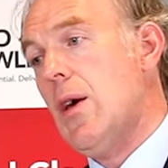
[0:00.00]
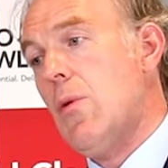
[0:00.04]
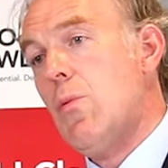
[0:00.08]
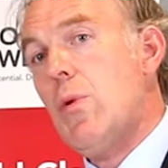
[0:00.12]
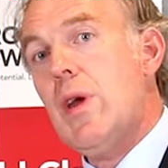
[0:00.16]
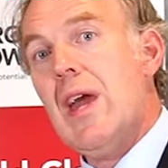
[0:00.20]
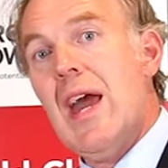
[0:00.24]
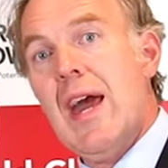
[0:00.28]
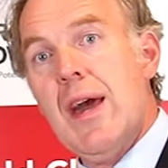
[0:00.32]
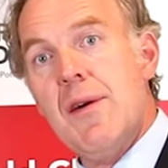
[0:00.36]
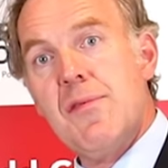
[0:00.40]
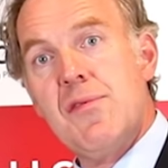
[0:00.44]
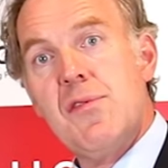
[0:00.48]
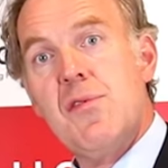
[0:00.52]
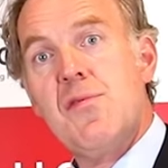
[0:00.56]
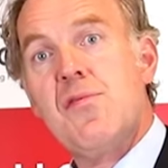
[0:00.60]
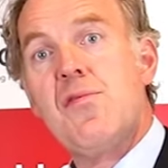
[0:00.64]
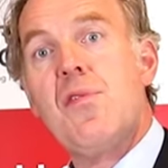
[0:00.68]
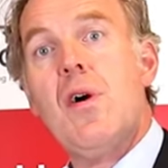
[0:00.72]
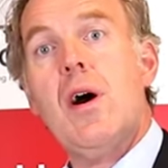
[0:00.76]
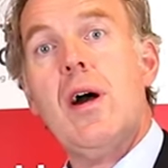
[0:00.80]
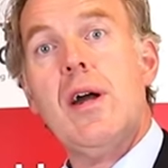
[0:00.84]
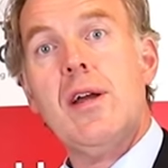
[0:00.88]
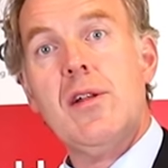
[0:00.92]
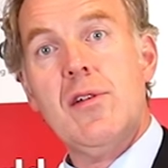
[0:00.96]
We have
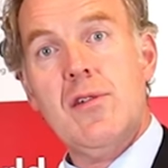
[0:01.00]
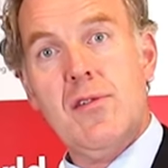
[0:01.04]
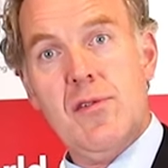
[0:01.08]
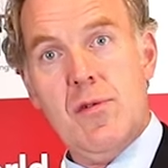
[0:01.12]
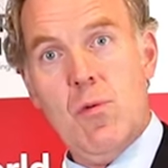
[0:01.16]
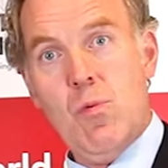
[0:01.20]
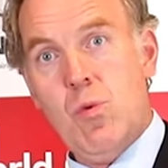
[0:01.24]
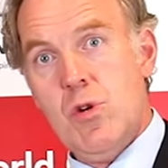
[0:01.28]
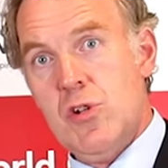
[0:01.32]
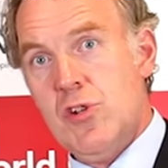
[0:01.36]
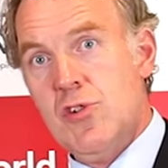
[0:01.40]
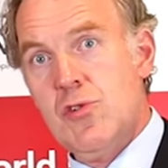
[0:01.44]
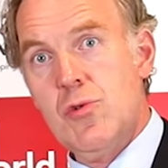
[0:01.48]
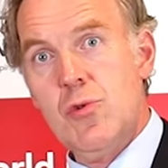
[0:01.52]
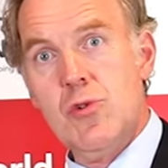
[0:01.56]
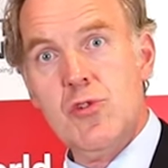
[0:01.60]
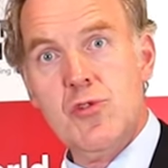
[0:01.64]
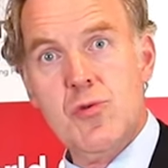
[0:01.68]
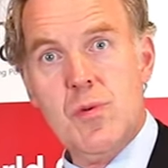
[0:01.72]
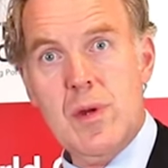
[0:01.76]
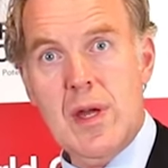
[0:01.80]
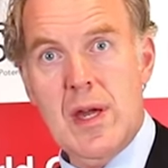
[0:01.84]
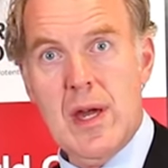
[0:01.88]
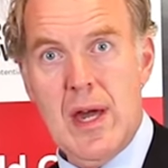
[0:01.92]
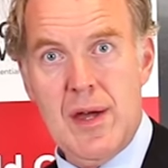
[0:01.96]
defined what
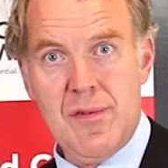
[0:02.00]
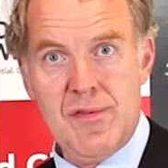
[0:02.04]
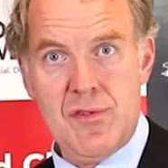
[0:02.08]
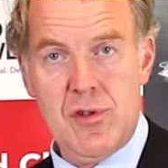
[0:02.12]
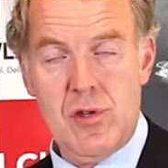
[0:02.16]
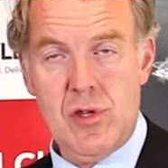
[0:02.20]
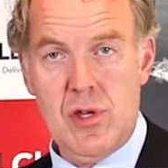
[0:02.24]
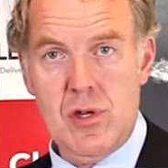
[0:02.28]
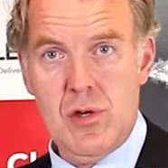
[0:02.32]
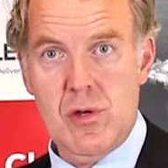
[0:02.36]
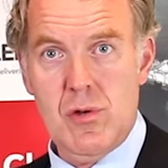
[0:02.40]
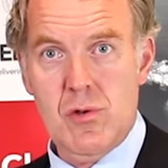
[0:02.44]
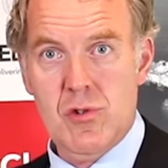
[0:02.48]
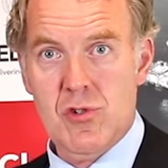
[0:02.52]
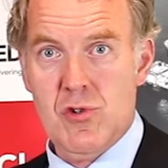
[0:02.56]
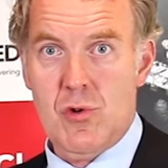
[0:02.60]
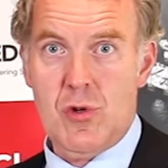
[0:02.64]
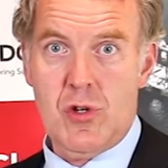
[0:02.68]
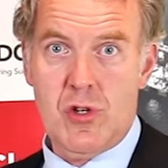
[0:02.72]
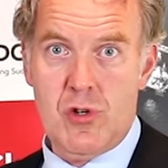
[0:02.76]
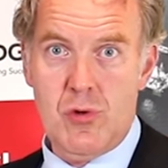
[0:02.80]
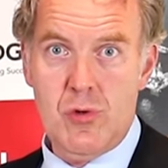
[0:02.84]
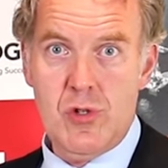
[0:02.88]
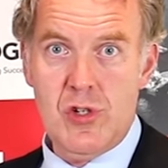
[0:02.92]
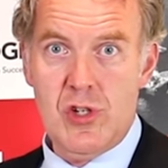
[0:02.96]
tools we have to use
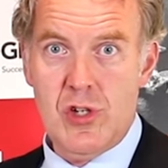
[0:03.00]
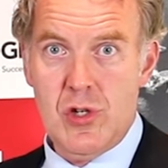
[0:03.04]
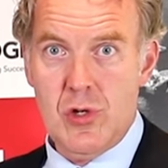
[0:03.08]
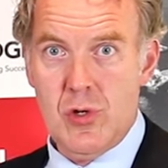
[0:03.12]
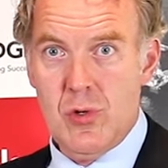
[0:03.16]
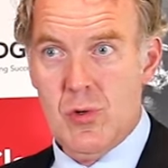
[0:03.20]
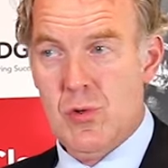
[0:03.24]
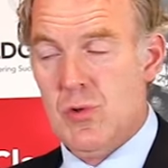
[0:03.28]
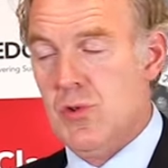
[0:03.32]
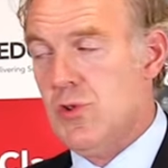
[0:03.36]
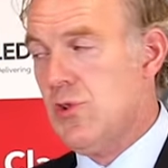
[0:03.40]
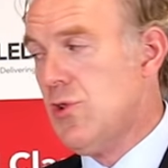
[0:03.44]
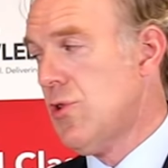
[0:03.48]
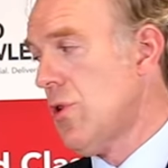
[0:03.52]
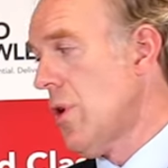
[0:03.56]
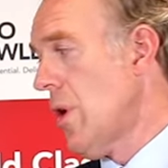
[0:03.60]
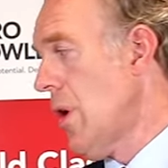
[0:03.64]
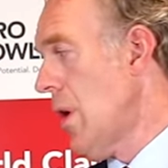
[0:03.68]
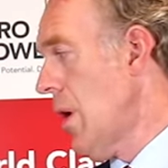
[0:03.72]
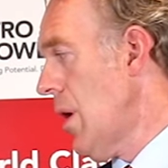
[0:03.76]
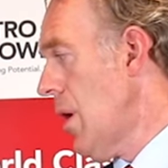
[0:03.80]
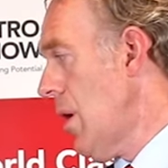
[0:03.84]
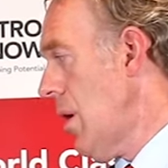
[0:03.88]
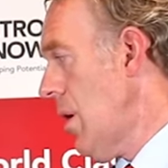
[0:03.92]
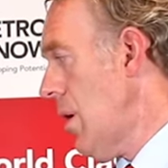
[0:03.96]
or could use,
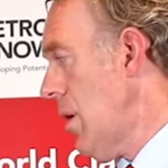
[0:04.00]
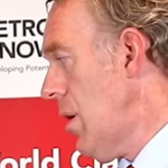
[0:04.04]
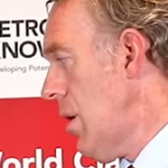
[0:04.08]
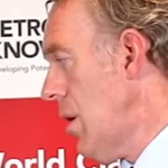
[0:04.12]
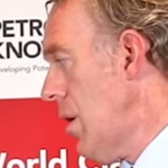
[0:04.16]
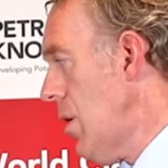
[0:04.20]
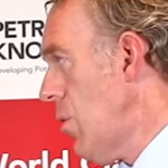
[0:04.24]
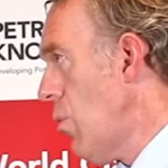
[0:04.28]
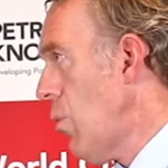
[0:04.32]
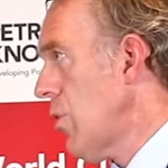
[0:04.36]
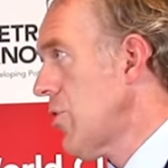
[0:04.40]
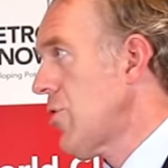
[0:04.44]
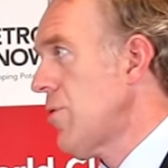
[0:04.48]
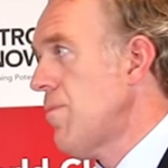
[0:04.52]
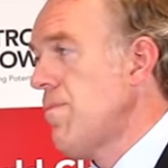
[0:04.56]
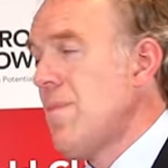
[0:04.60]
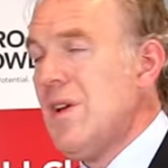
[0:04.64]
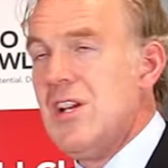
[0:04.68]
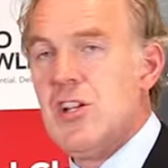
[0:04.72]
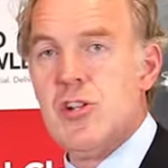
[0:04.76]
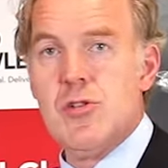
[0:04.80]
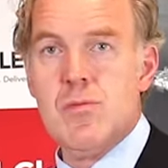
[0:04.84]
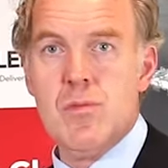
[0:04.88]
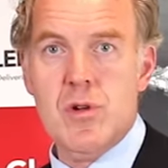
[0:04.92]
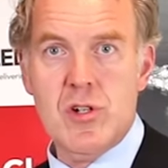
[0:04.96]
uh, what
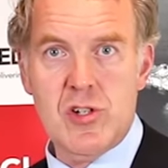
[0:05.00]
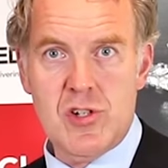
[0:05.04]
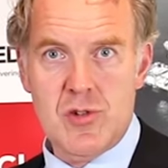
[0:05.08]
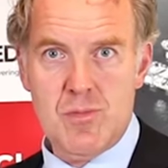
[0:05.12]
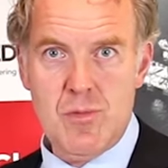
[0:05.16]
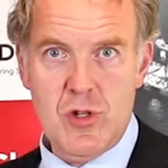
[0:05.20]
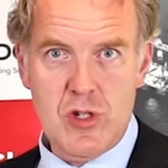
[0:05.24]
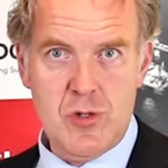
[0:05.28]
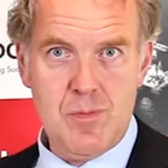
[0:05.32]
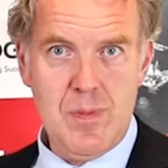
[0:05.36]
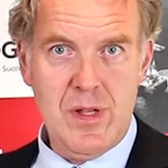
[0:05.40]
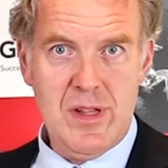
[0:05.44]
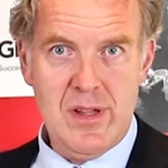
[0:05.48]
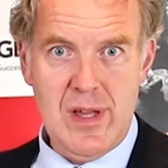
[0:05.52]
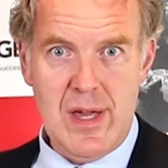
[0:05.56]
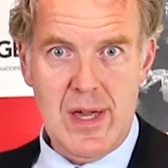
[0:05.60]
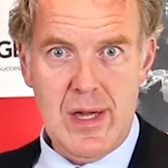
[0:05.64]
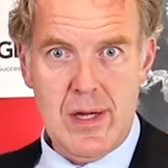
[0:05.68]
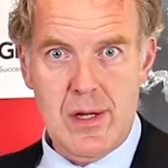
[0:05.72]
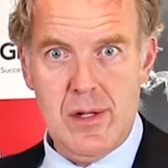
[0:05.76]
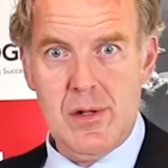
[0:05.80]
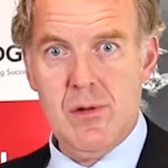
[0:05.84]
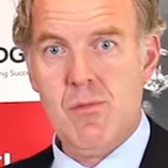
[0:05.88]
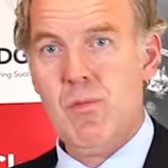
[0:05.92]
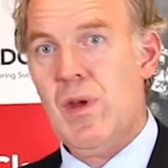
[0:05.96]
measurements must be
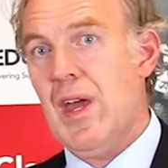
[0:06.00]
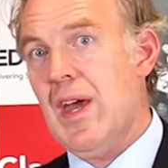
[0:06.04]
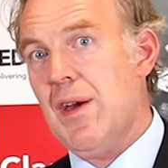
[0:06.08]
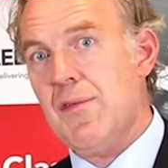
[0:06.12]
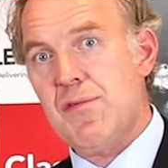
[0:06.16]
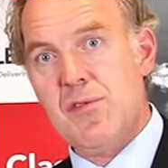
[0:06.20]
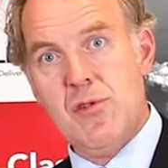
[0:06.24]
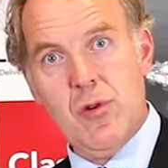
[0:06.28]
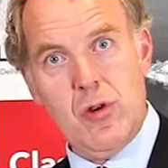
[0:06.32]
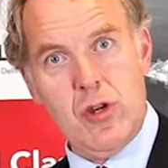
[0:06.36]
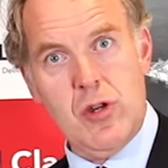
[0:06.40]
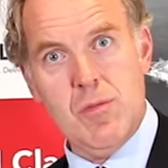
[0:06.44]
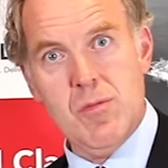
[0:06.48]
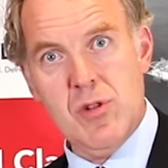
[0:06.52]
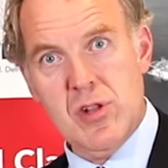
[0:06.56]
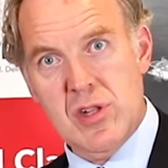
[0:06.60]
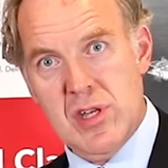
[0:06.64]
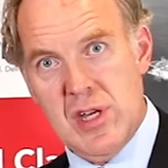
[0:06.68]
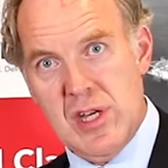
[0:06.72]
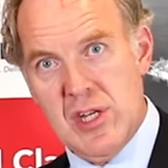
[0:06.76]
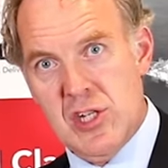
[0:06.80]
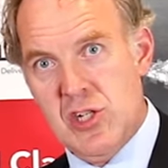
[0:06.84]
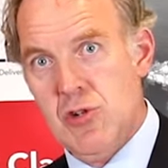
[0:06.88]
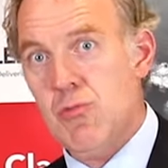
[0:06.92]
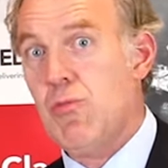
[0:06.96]
taken, we have
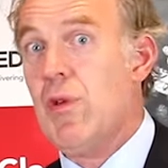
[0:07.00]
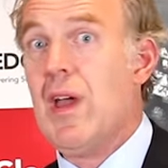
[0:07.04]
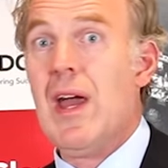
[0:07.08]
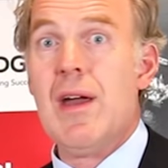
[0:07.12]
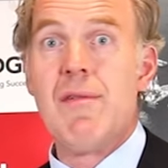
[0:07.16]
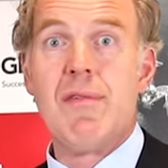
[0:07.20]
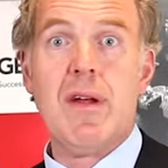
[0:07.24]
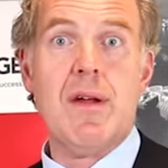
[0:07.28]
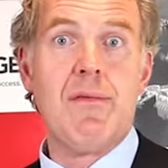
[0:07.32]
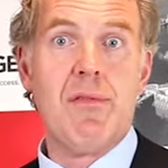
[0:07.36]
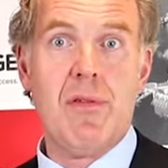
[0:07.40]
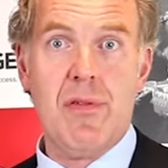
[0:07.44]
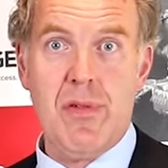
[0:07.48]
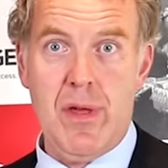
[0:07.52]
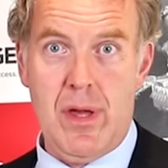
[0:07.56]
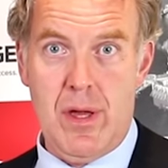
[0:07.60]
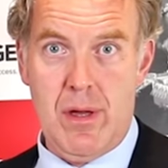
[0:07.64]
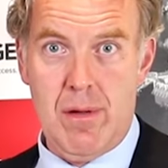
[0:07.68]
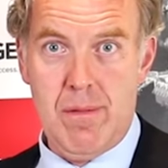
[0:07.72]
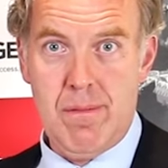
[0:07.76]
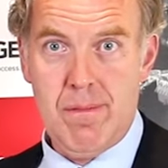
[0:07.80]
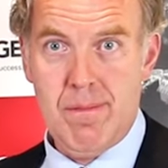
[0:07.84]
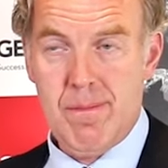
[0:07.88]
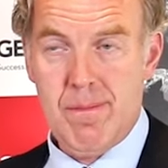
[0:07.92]
documentation, we have everything.